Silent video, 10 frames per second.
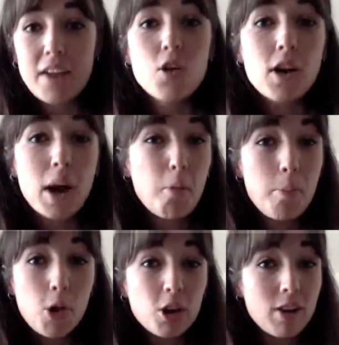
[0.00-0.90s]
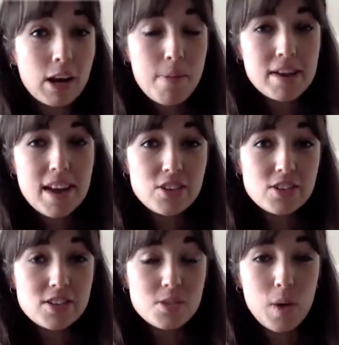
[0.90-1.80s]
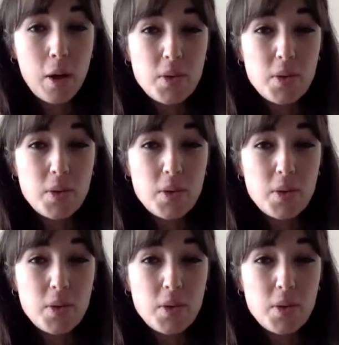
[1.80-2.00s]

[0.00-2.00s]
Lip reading: I've got a couple of book recommendations as well,